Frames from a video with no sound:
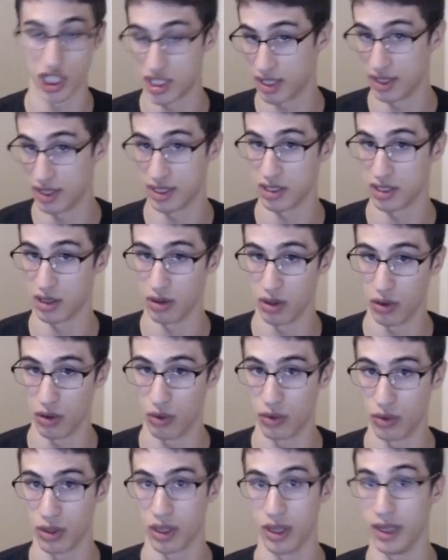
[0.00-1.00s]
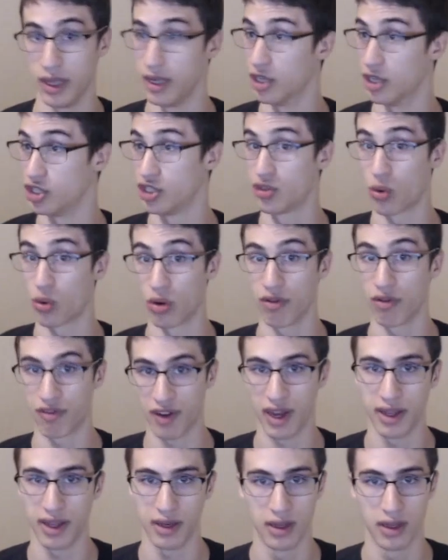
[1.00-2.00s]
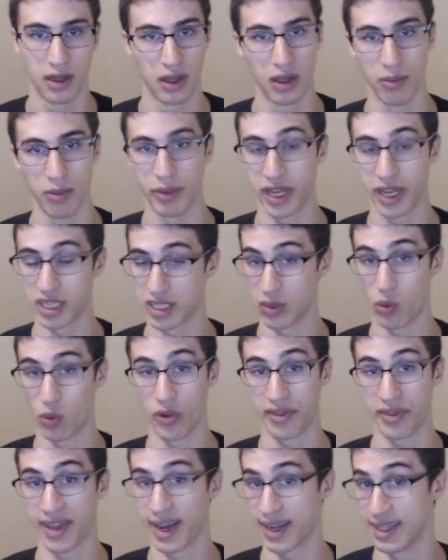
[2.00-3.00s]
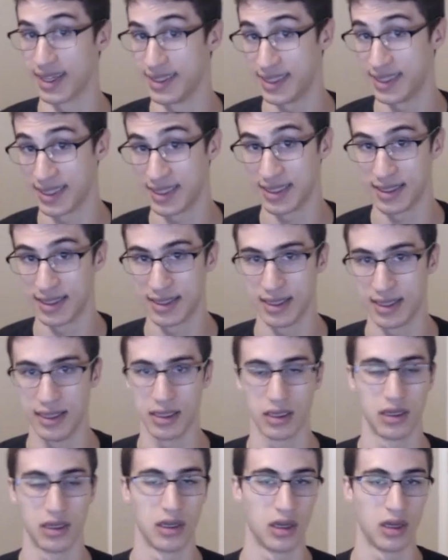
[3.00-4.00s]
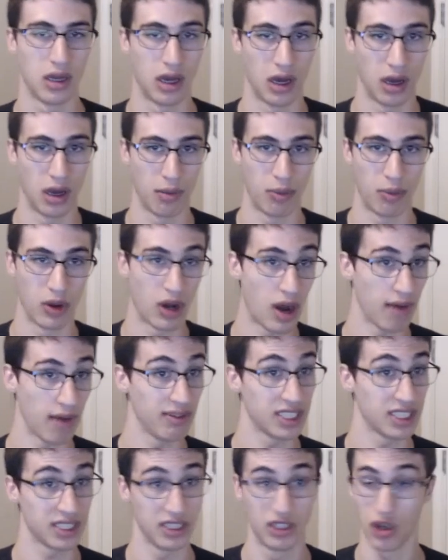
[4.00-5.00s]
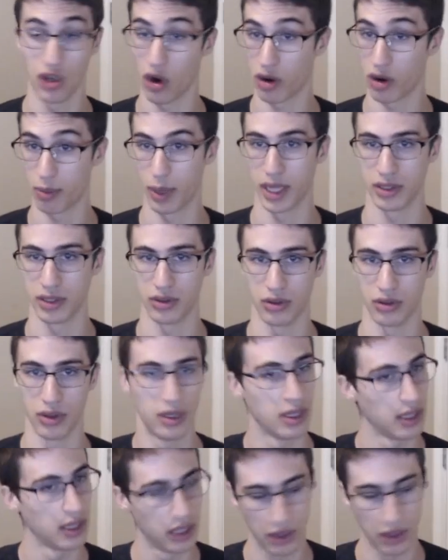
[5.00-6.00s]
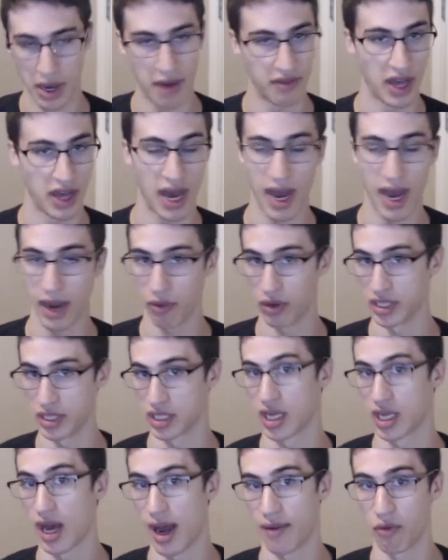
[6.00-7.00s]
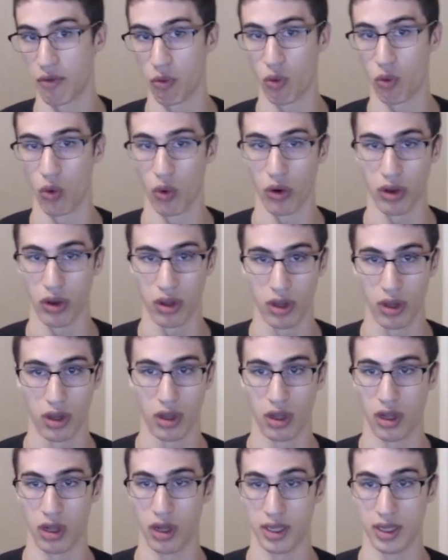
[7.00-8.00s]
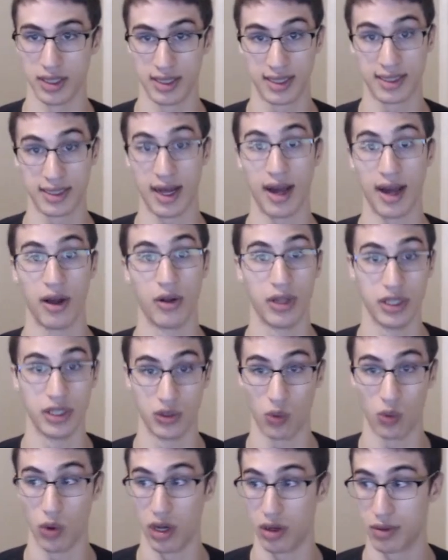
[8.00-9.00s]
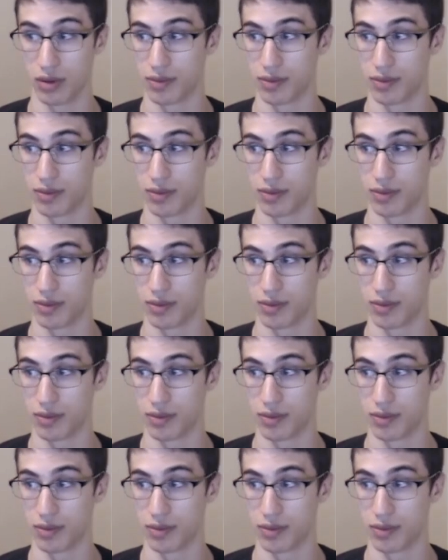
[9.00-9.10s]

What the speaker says: this alone in a short fight, because I want that consistency. But obviously Darkmantle, you have the high risk, high reward style as well.